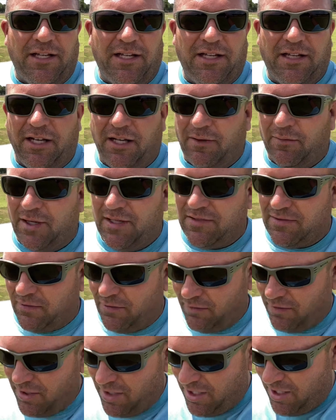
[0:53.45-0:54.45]
lean anyway,
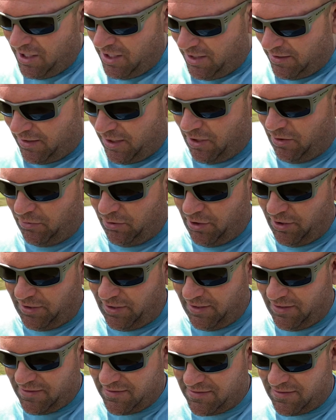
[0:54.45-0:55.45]
so they don't look
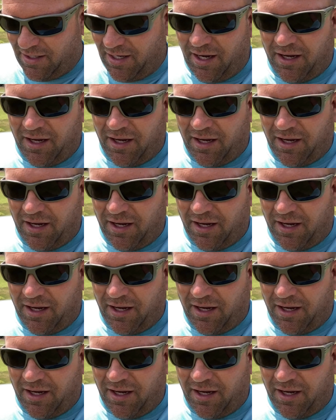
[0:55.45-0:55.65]
as